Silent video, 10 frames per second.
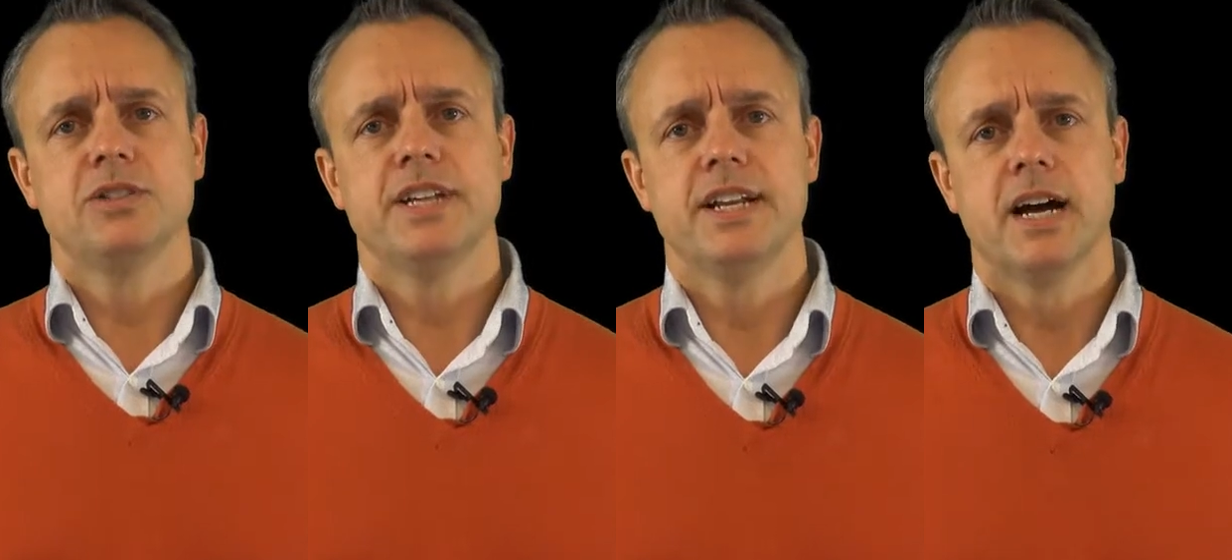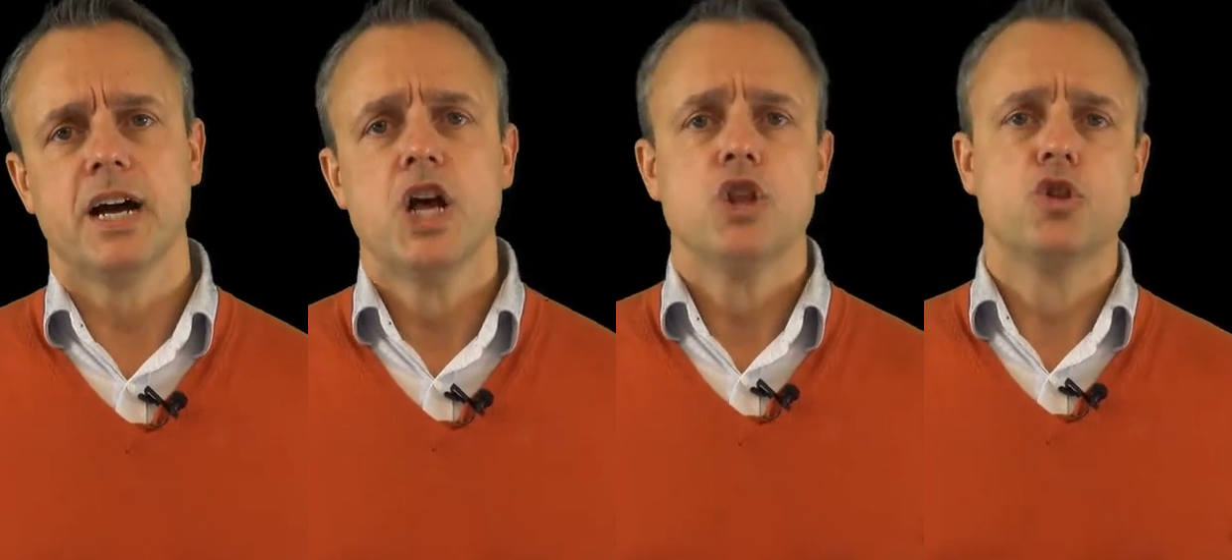data,
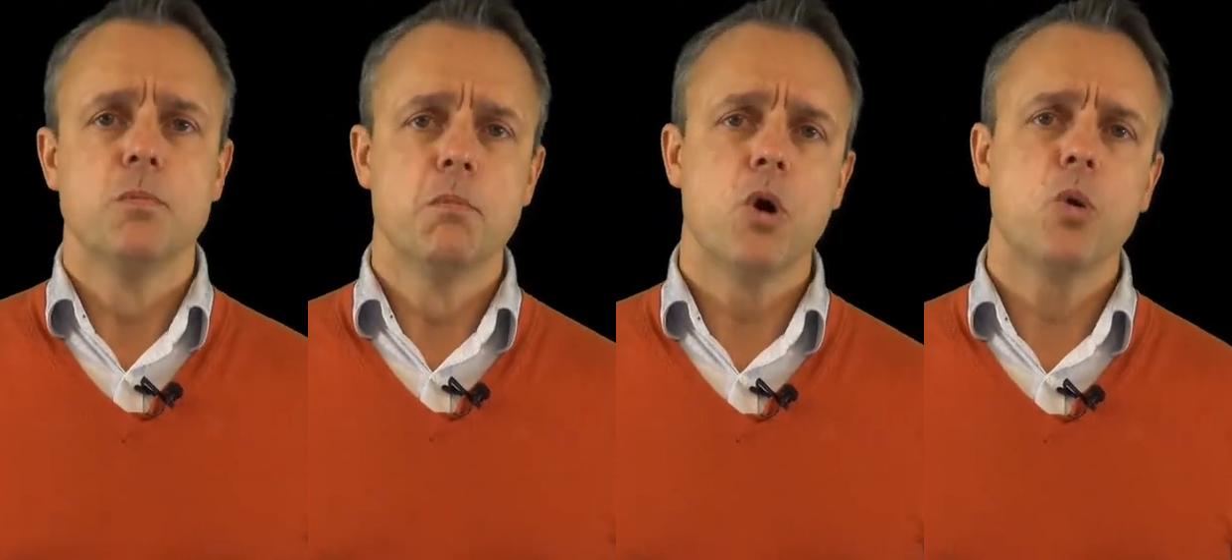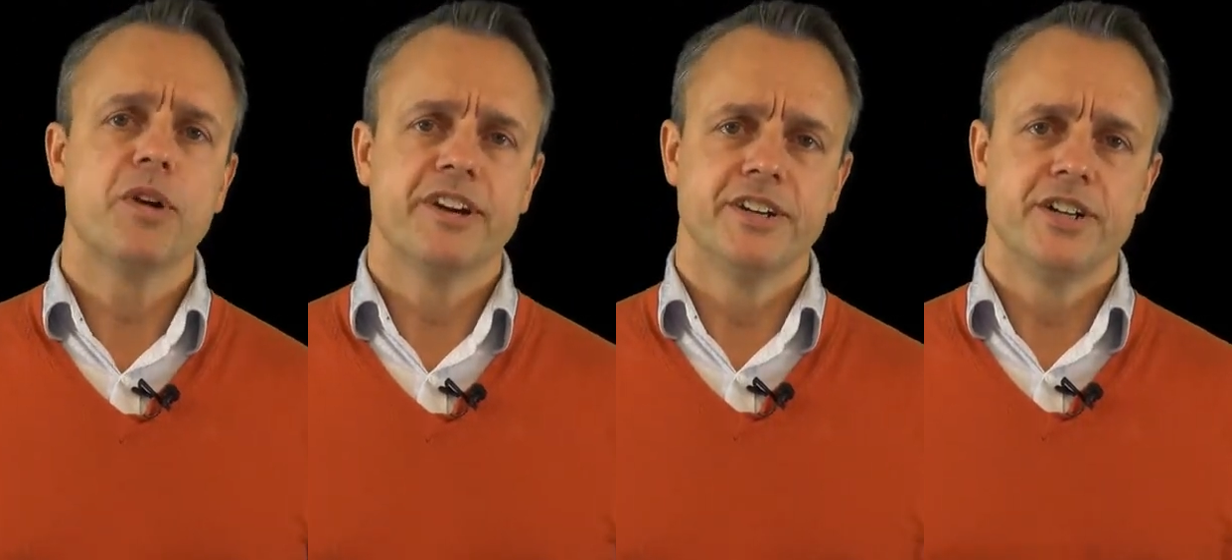the more
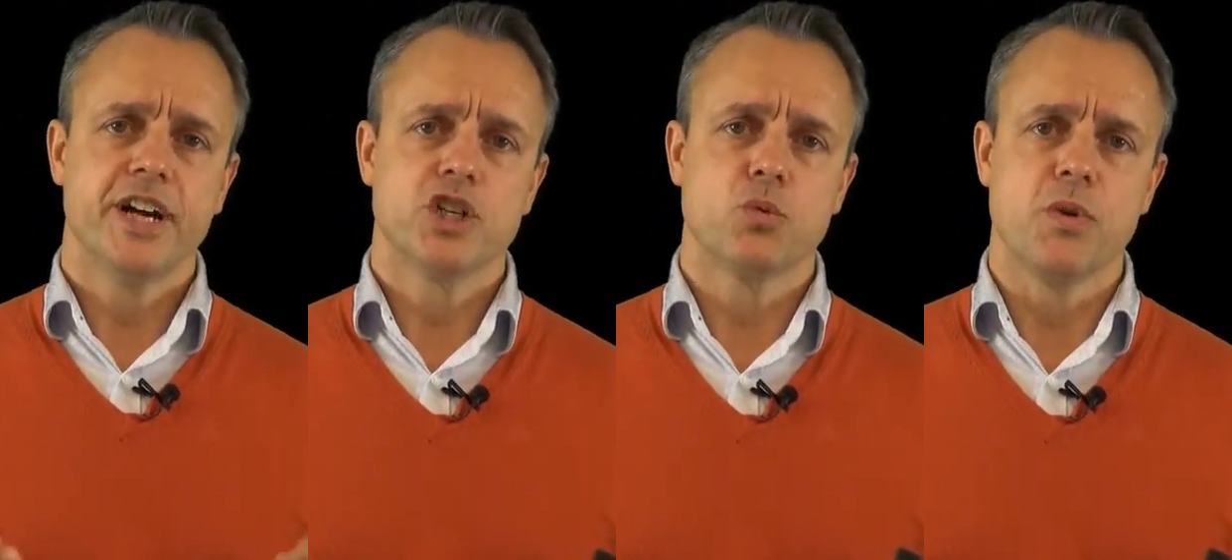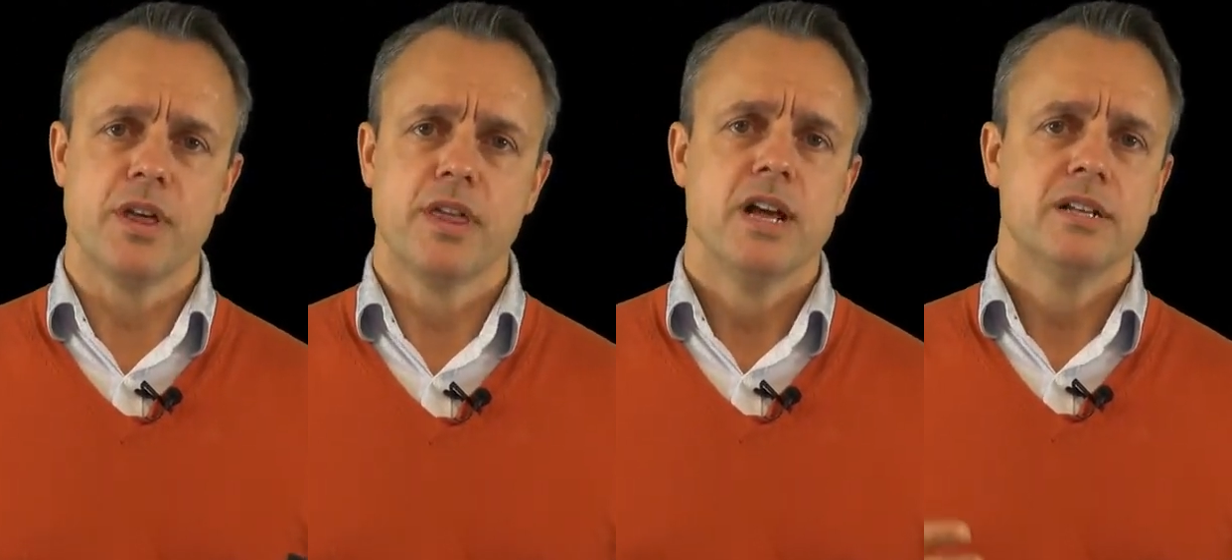we're in touch
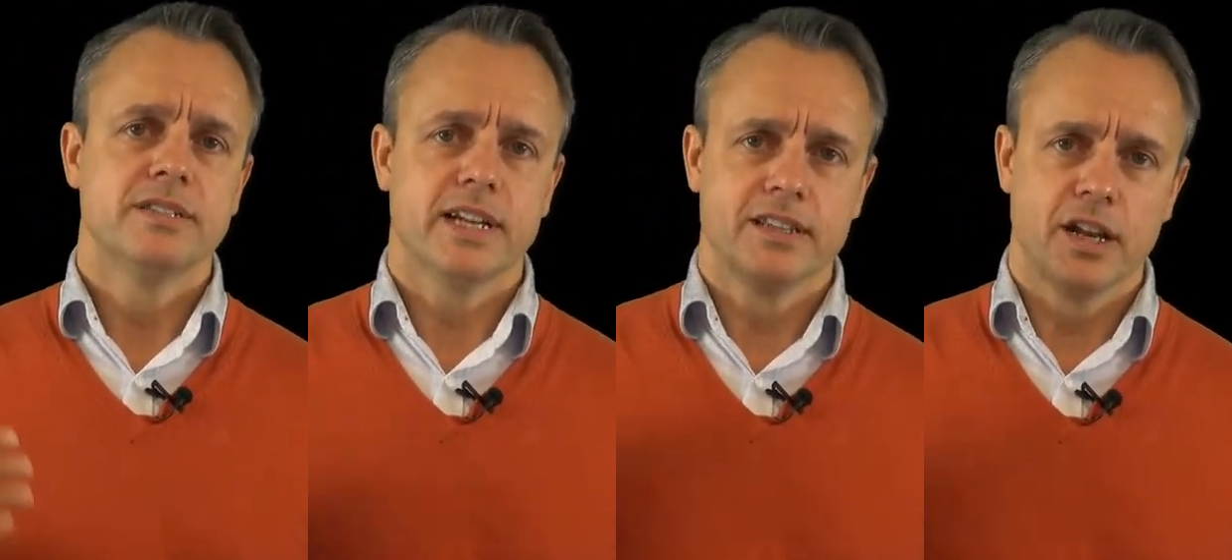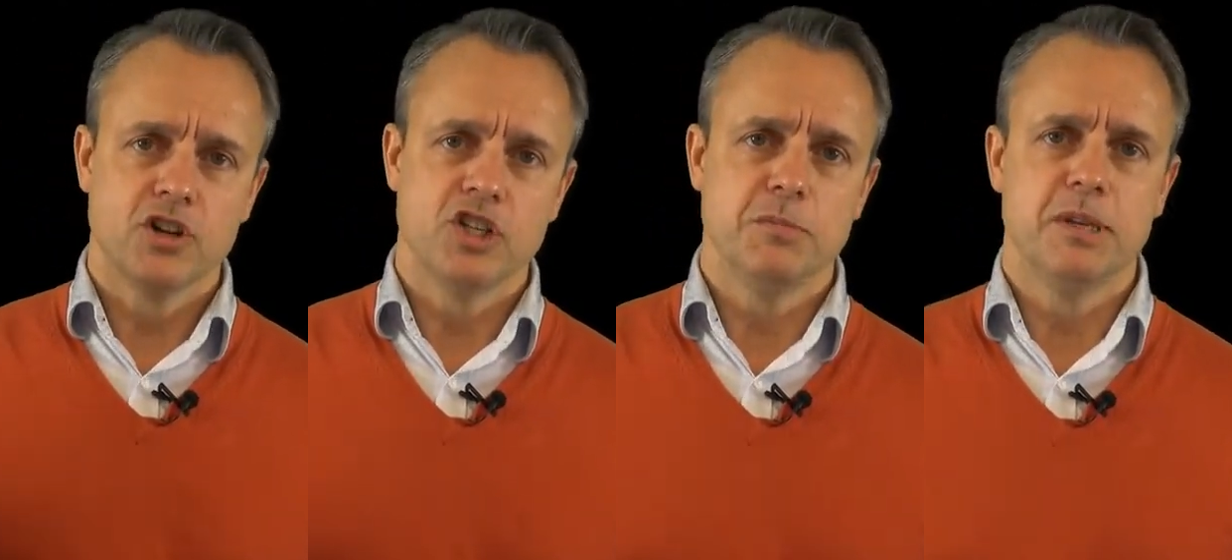with
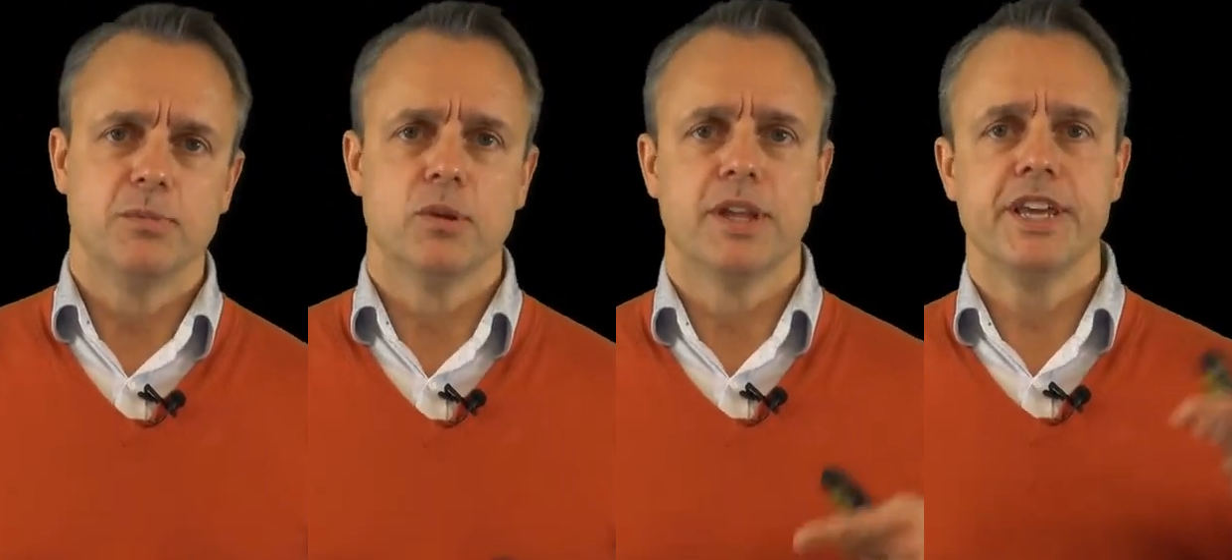technology people,